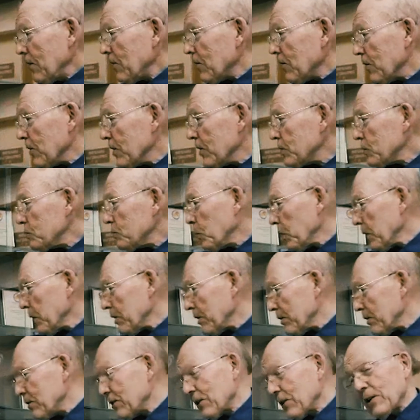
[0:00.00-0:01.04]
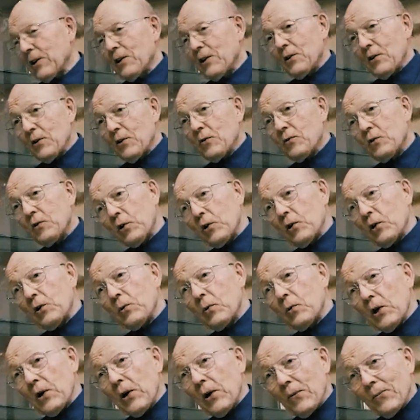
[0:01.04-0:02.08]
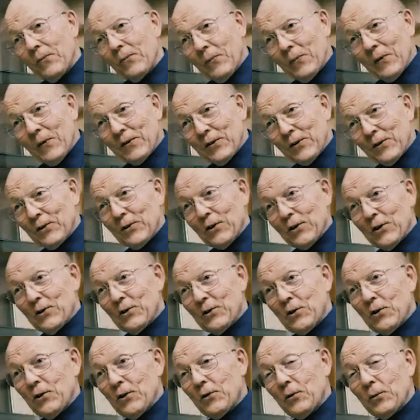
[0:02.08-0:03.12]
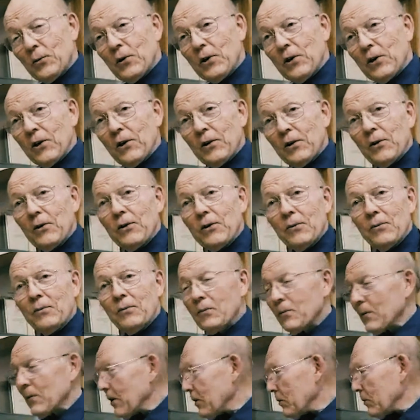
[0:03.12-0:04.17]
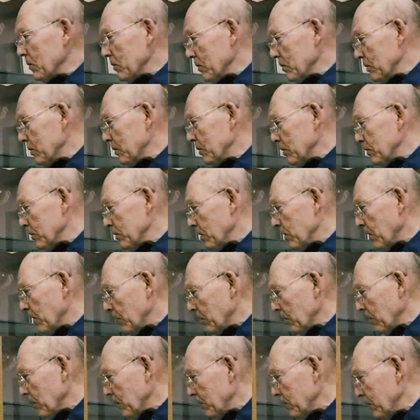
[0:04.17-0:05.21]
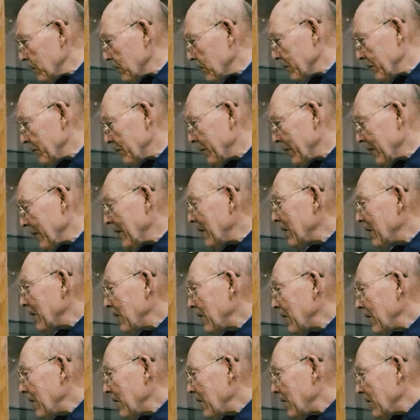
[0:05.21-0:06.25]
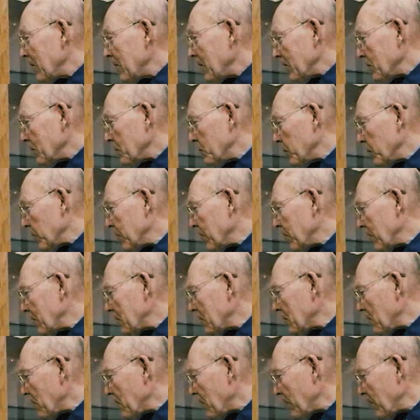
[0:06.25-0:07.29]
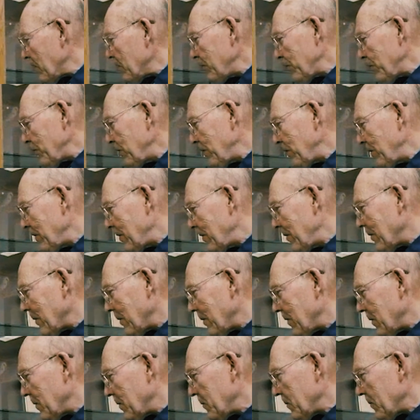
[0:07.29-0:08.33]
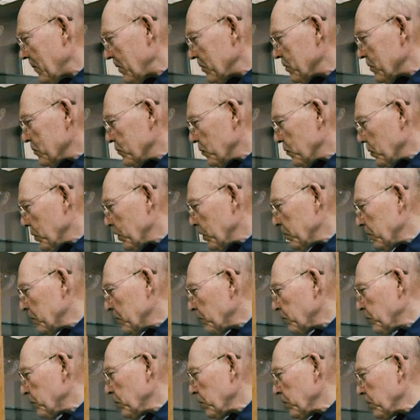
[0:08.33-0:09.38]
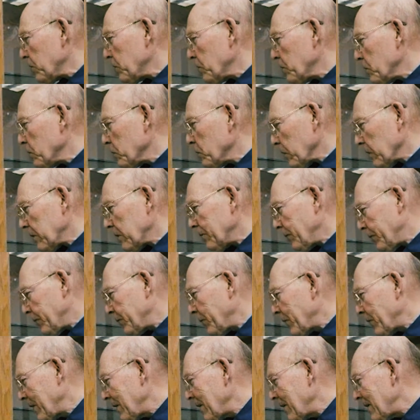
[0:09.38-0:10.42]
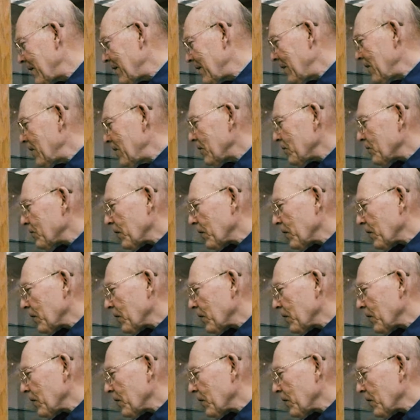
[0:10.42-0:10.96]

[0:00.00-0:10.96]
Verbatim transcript: This piece I know very well. It's the DC-300. That was the design I did. It began life uh, as a very different unit. In